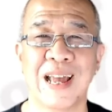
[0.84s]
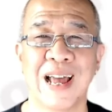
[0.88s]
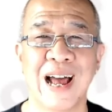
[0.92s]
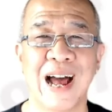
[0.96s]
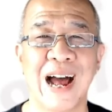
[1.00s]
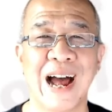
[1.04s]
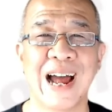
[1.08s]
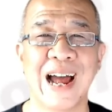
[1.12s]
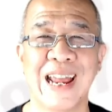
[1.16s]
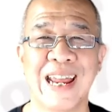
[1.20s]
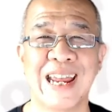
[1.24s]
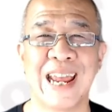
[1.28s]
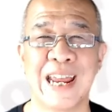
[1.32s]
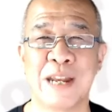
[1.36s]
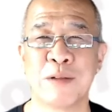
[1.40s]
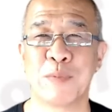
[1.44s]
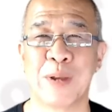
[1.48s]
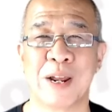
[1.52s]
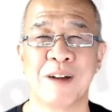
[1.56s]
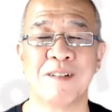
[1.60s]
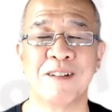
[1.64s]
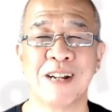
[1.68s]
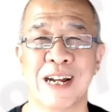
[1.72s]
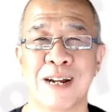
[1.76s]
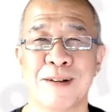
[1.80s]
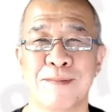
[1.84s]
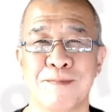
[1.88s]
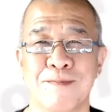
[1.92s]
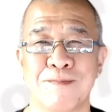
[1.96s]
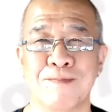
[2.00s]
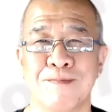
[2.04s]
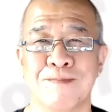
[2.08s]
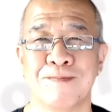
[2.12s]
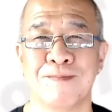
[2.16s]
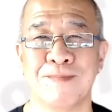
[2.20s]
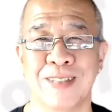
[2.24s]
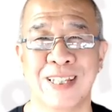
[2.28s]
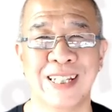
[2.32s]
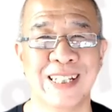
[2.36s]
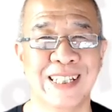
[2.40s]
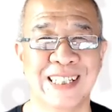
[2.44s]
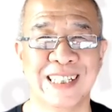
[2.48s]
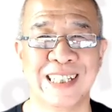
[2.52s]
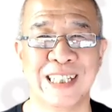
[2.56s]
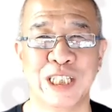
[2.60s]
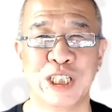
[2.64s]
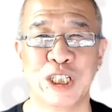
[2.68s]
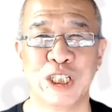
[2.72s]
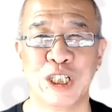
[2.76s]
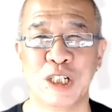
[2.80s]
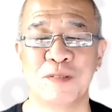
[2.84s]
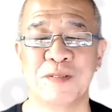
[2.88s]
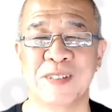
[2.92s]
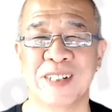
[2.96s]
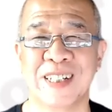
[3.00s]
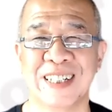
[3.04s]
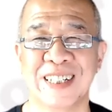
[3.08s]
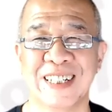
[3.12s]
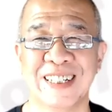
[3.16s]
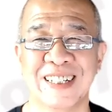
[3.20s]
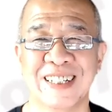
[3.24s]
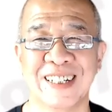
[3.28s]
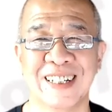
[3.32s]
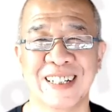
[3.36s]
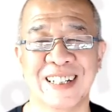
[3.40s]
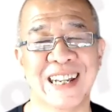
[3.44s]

Hi and welcome. This is Jip Ng.